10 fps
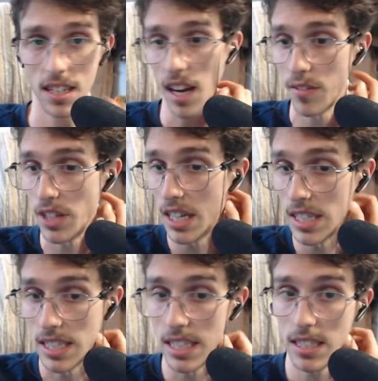I've done
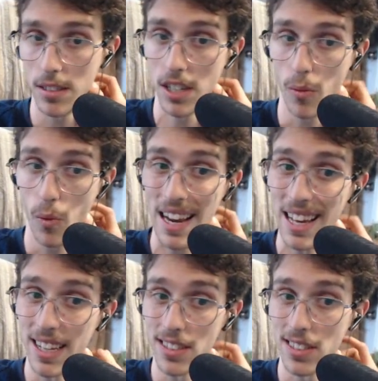a ton of
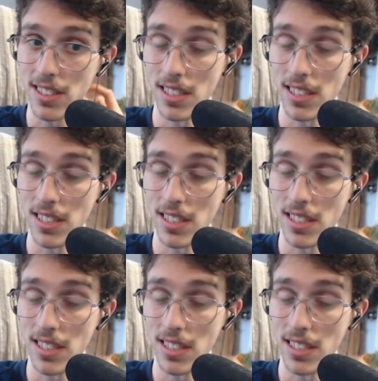weddings.